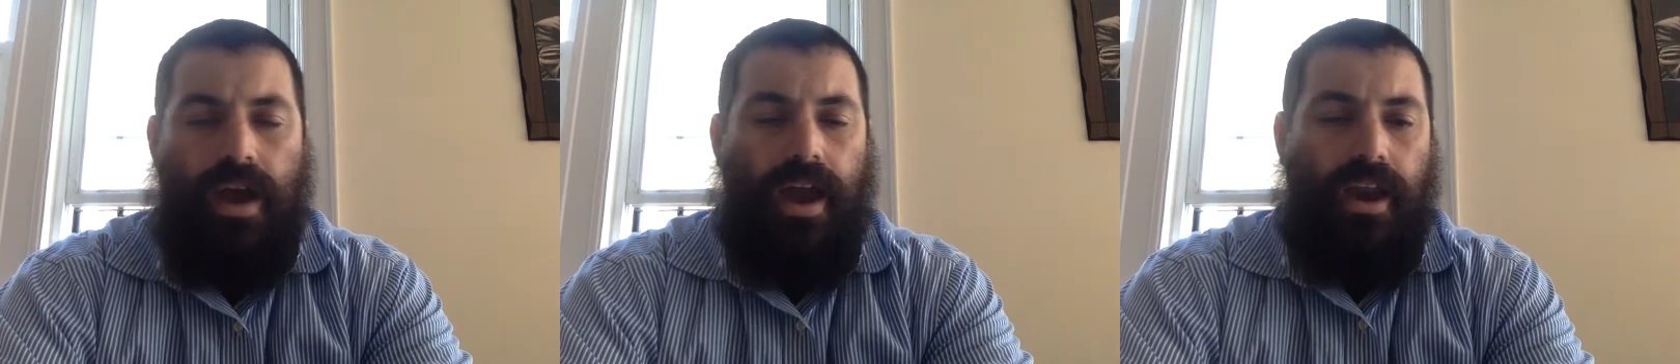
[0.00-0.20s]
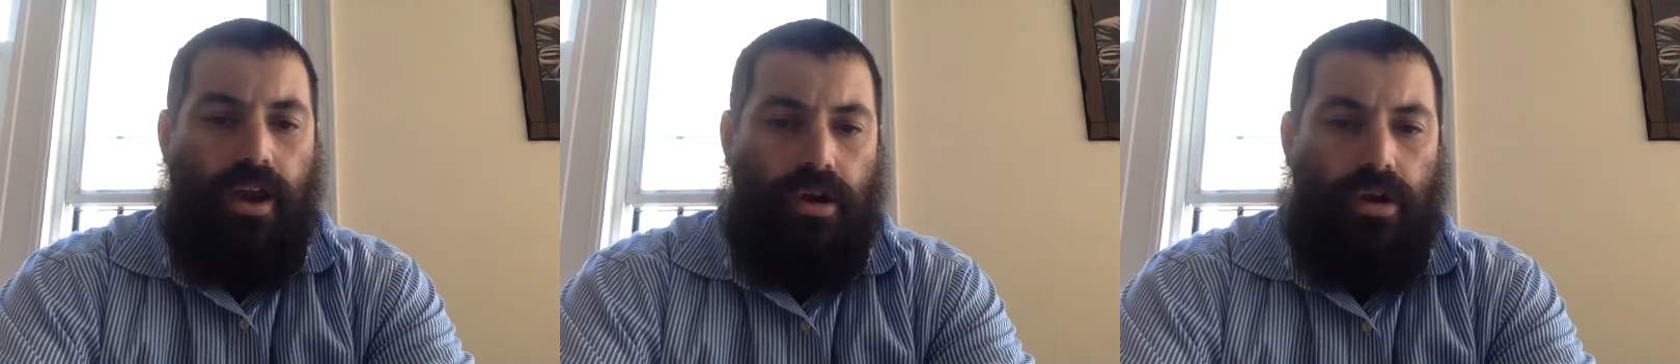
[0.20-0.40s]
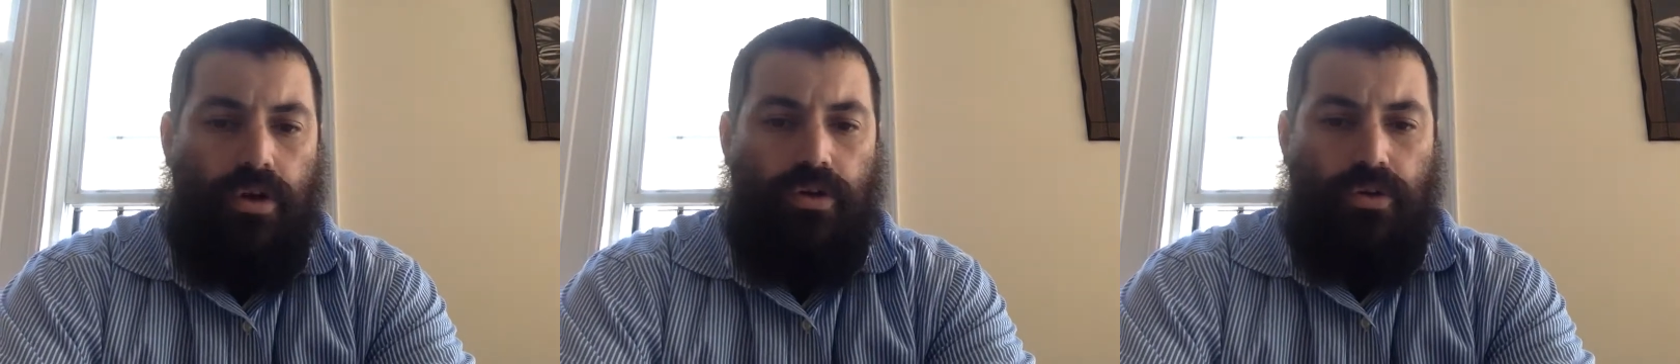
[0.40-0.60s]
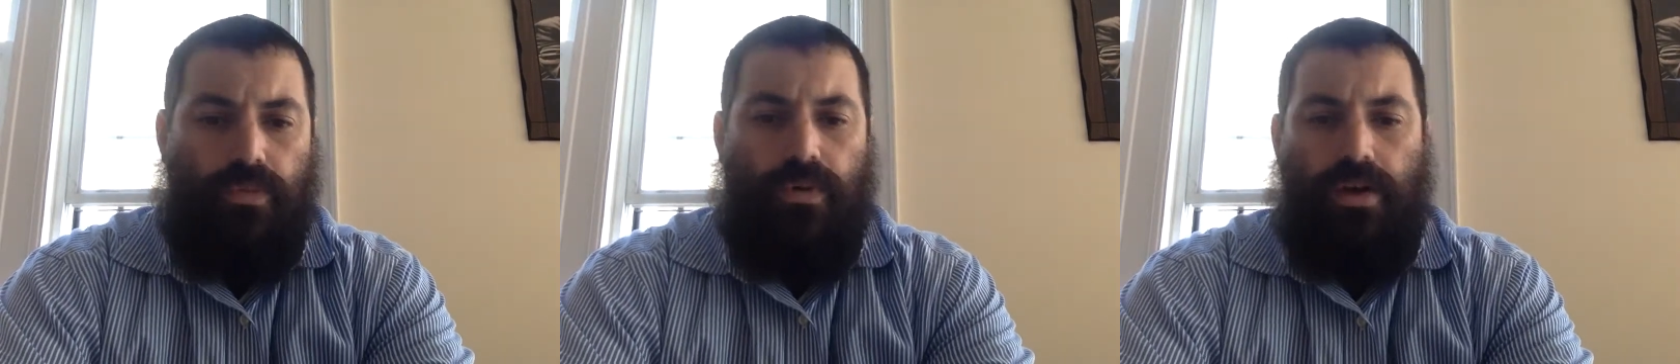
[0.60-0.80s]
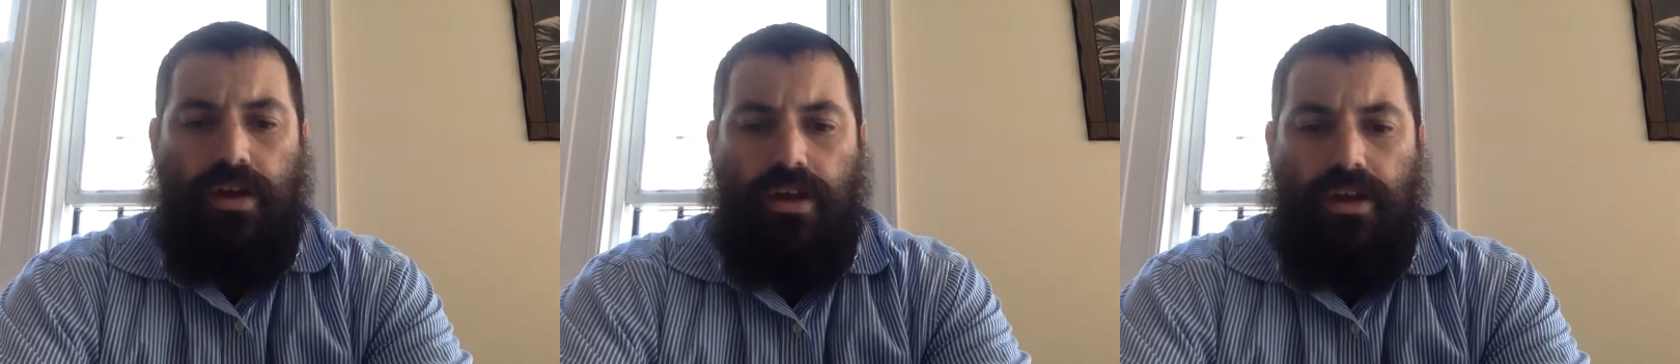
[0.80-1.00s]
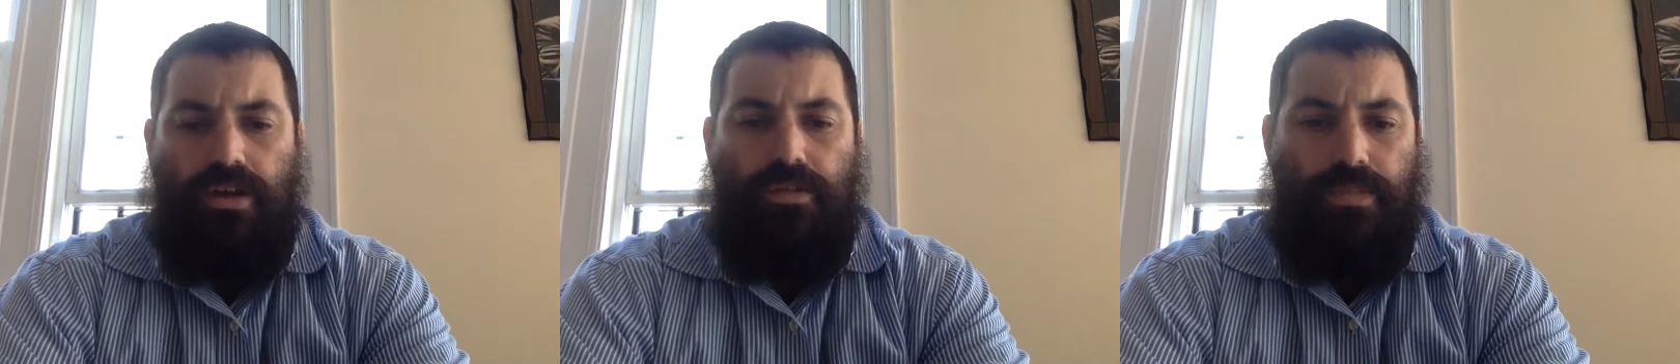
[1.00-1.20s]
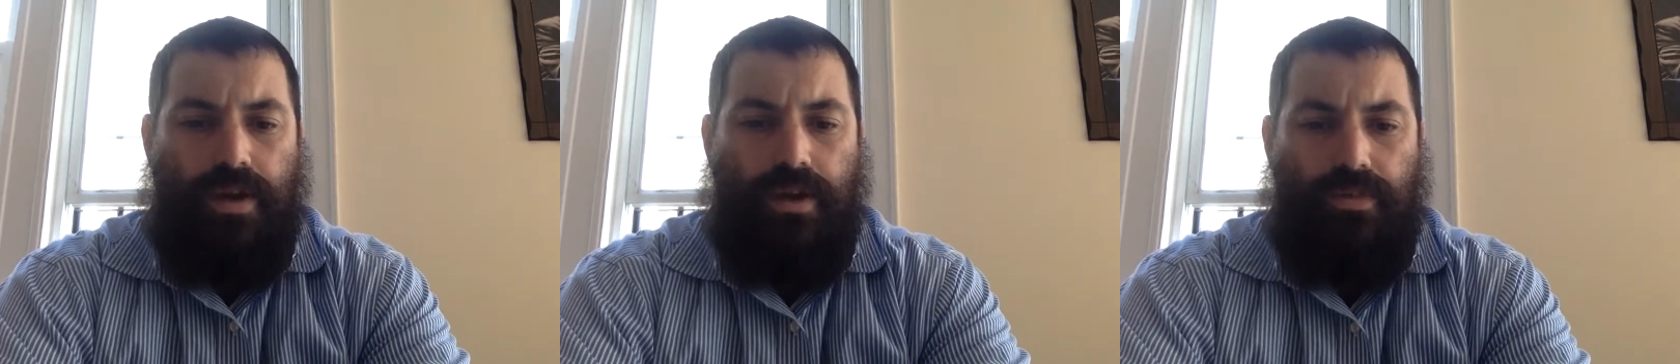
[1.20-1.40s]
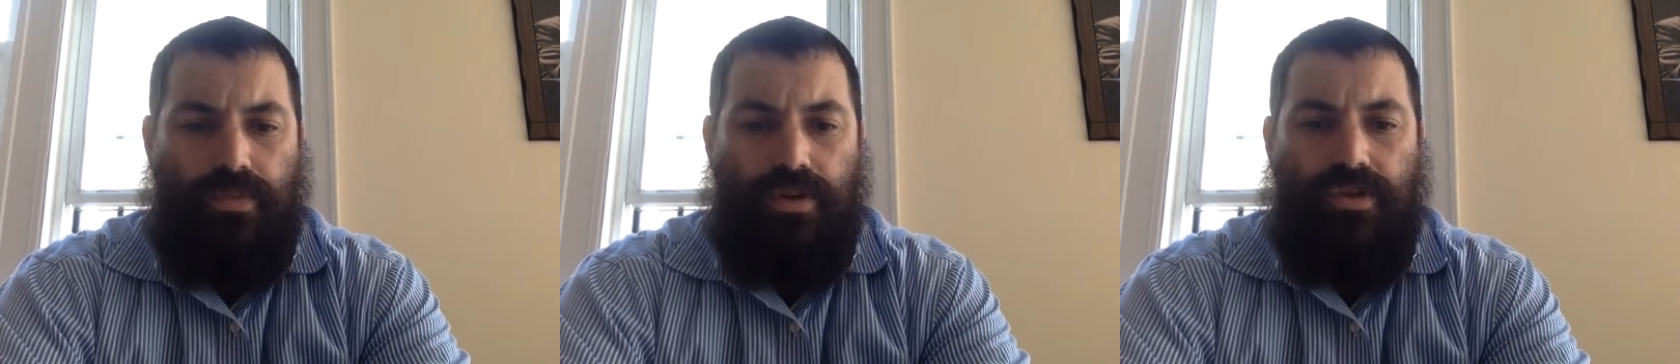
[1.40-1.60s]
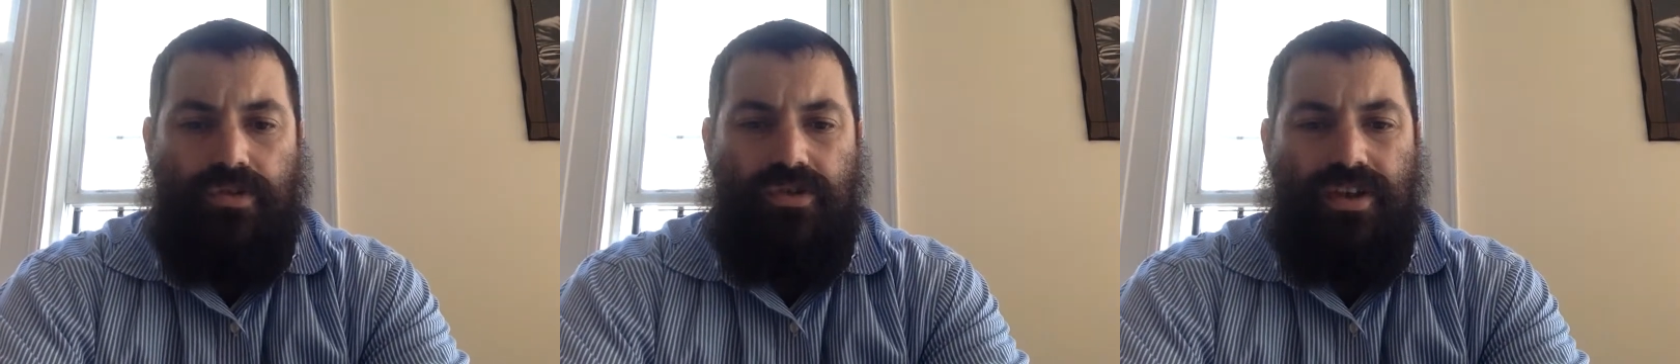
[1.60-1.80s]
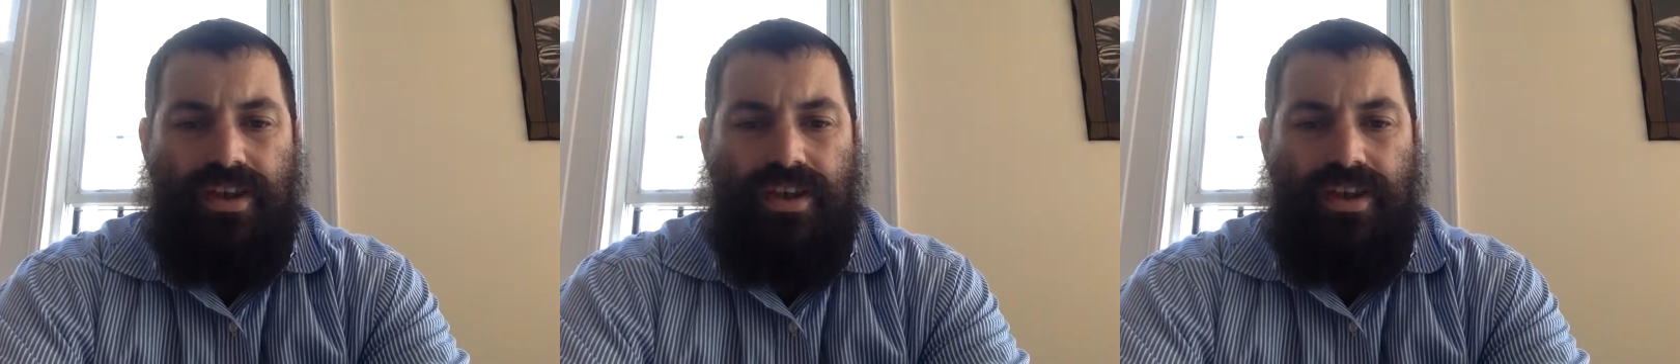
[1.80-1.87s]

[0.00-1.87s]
And I'll go through explain